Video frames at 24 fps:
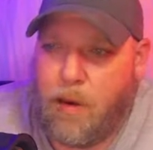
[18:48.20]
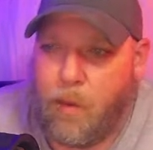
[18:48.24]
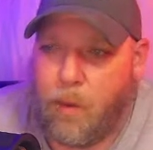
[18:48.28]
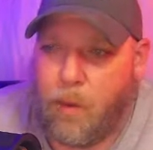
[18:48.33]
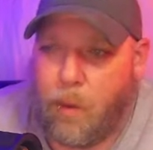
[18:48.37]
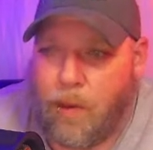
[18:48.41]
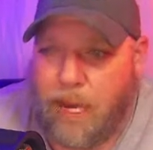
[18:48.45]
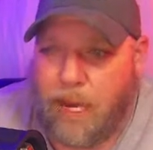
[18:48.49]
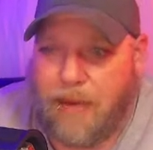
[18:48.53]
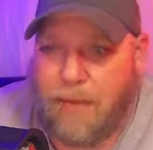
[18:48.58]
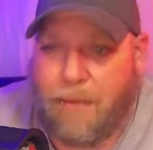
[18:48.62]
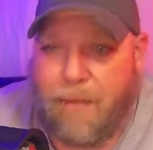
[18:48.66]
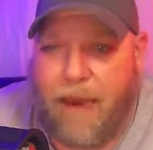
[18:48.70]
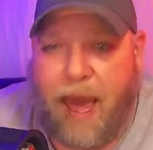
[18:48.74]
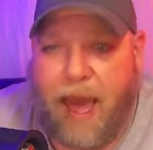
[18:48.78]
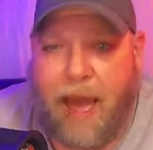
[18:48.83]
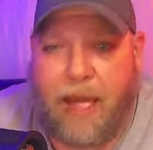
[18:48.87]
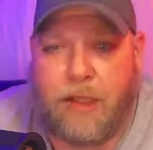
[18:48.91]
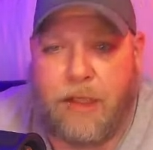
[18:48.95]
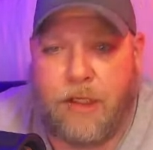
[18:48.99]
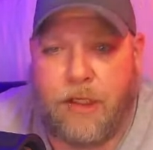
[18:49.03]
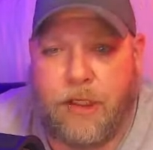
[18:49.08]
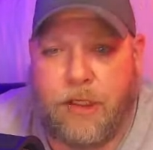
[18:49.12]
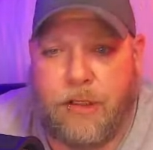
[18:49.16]
Weak
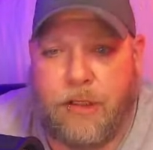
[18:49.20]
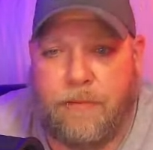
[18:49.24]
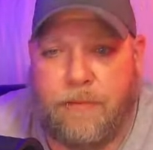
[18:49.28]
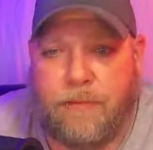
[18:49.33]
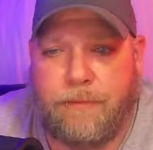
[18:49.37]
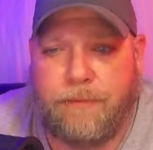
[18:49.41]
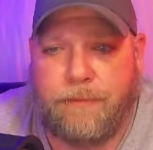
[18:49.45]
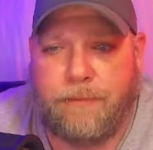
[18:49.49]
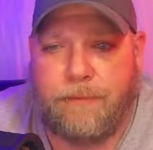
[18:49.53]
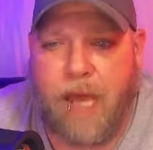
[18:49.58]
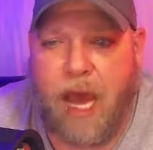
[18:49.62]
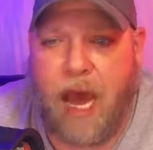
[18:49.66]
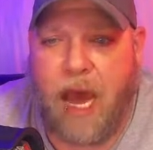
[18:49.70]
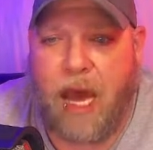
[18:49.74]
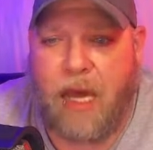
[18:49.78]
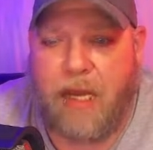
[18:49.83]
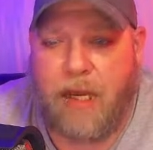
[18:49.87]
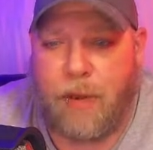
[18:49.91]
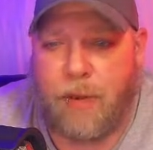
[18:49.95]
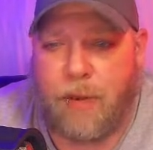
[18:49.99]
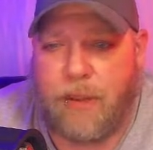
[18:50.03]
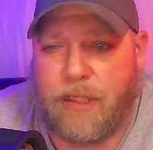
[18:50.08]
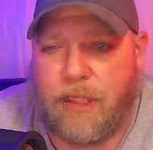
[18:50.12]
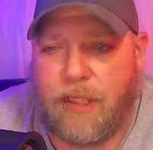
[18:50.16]
match. I
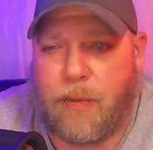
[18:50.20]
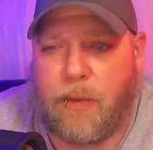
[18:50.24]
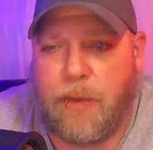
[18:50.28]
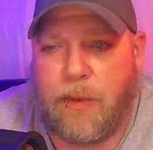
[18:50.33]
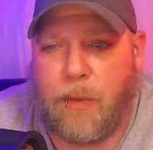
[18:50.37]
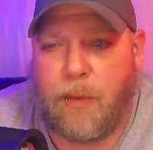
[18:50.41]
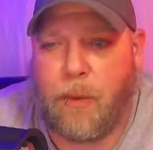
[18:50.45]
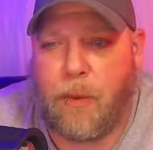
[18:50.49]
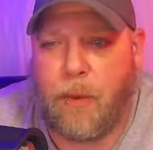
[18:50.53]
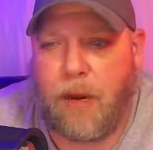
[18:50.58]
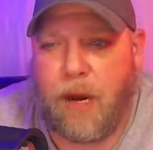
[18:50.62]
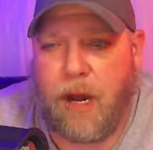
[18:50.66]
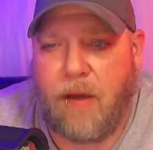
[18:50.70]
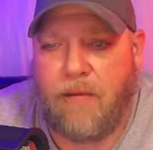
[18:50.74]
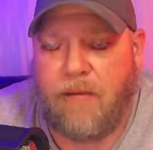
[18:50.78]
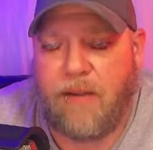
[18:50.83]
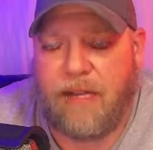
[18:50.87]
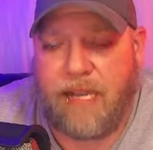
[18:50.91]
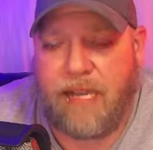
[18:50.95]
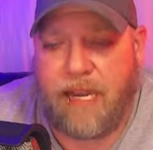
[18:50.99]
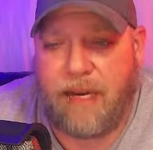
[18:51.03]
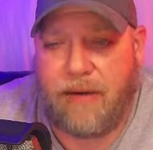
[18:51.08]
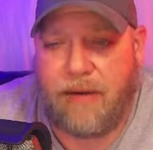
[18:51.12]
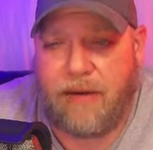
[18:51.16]
don't see what the point of
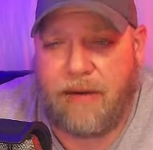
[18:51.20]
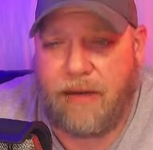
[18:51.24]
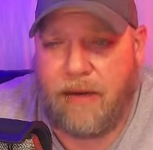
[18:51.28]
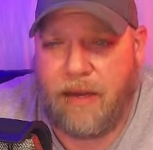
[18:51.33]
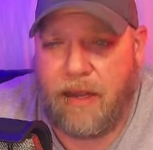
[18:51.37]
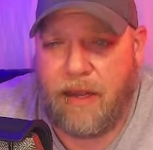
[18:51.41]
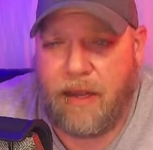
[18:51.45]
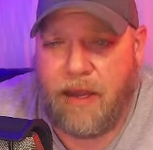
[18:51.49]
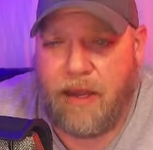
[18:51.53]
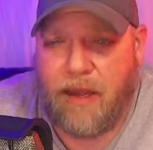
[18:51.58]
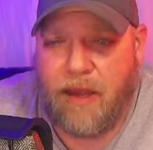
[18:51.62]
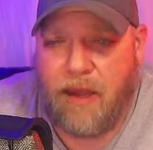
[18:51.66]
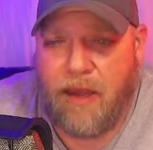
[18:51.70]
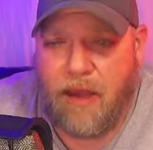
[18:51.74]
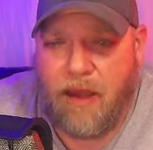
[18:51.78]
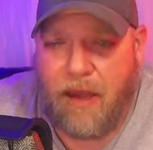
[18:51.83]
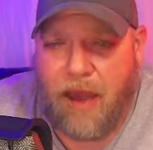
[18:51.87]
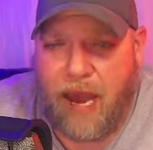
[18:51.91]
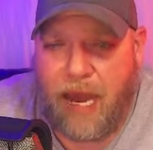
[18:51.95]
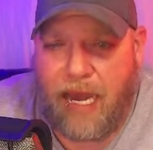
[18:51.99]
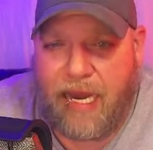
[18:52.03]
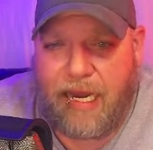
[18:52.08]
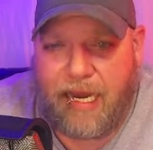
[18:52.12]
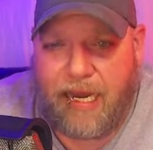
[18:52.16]
it.
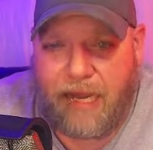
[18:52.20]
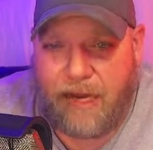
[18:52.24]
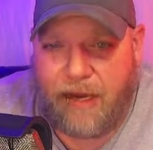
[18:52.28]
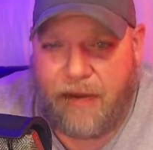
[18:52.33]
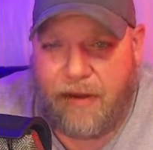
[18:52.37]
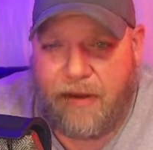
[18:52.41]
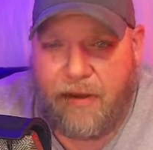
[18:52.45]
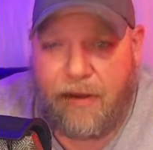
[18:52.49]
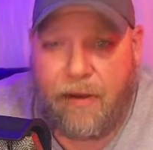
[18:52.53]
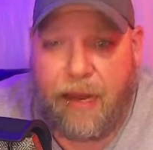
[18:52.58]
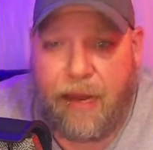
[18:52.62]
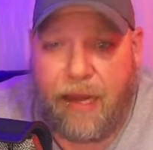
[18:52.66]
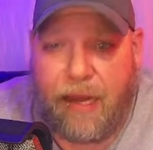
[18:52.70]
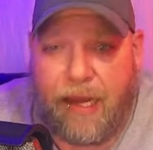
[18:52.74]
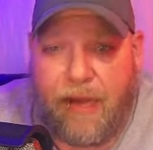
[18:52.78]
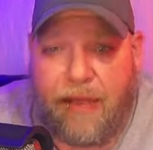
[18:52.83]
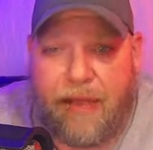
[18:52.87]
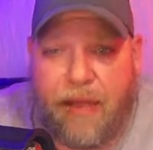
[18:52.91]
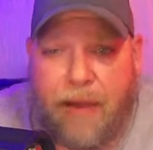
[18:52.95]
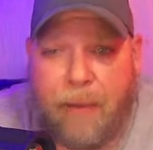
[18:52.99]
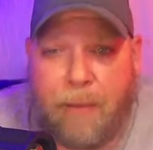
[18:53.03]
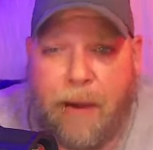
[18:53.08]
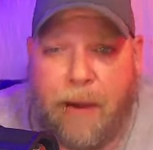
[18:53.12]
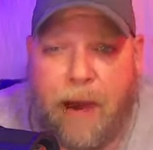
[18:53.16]
It didn't do
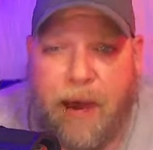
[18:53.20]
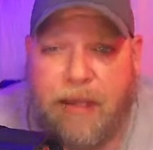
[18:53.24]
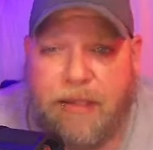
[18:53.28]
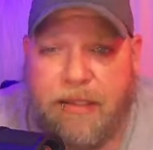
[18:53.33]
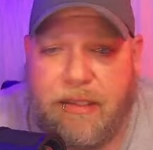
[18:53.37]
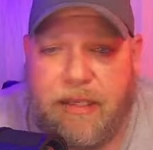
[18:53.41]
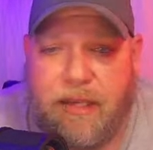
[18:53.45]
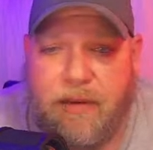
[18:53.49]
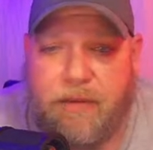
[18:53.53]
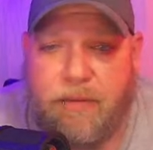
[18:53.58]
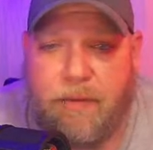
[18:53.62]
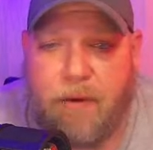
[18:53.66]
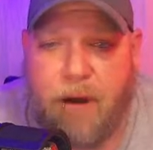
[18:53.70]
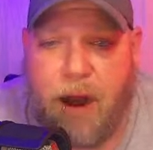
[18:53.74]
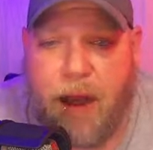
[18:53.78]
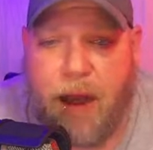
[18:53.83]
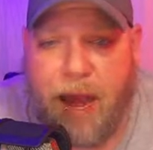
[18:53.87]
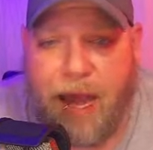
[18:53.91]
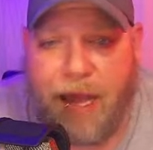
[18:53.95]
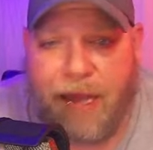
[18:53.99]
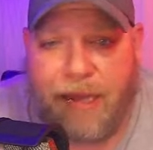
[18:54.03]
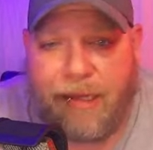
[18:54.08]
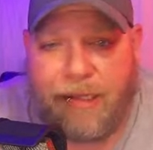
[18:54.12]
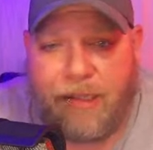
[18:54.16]
anything positive for
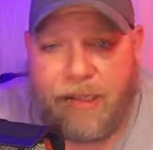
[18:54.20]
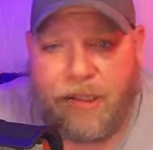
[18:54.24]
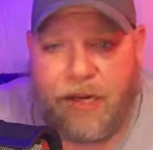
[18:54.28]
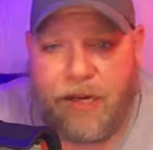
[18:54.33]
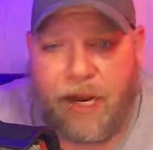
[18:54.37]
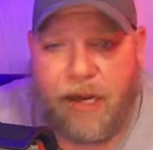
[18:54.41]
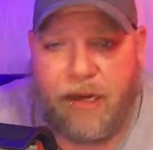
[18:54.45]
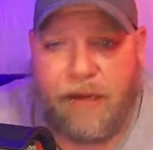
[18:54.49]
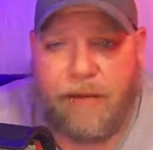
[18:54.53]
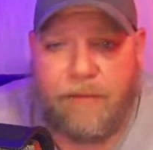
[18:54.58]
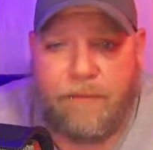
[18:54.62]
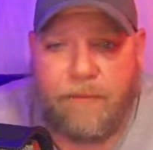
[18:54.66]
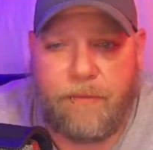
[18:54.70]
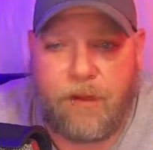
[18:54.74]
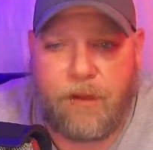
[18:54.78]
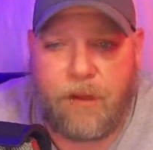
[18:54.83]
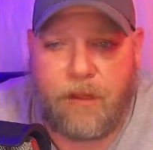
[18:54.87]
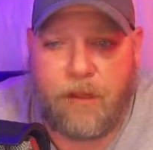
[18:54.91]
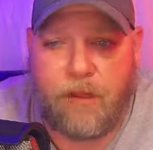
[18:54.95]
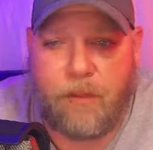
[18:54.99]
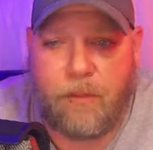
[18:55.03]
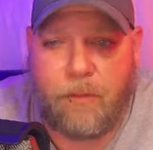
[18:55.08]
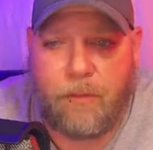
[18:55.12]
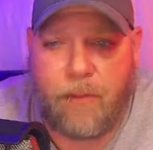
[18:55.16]
Nia and Shayna
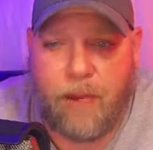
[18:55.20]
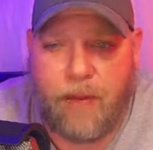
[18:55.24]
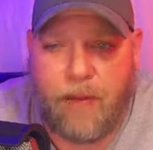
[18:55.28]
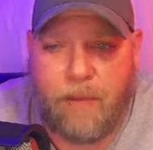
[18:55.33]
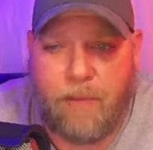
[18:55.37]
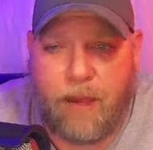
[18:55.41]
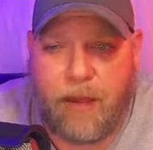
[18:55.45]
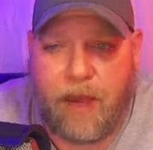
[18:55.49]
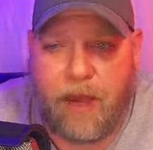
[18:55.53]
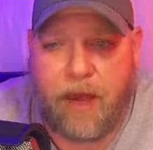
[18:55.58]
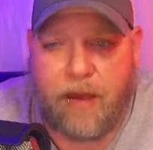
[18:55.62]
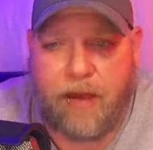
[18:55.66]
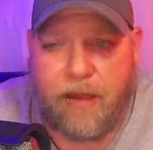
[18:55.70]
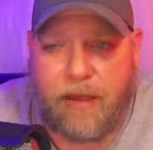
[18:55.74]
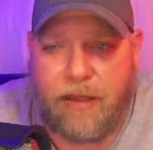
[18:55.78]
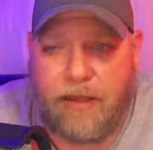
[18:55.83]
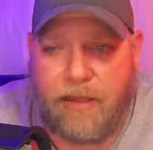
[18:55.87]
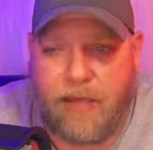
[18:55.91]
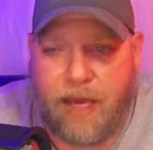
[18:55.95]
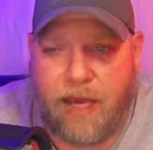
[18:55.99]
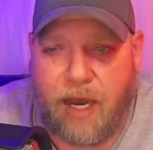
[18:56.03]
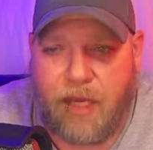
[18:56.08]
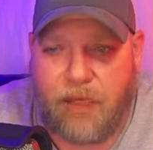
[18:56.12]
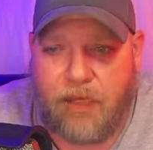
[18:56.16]
to beat Bianca
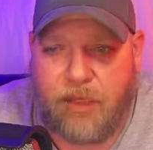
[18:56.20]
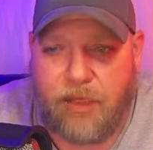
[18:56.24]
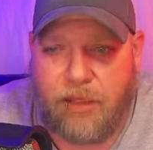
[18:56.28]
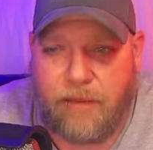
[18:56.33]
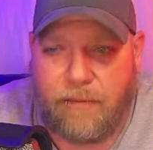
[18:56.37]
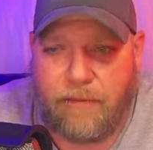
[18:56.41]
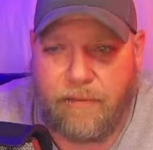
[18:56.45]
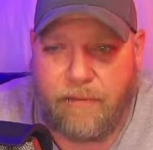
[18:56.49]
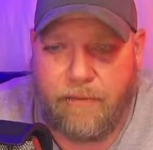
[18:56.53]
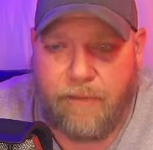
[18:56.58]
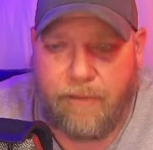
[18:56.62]
and Sasha.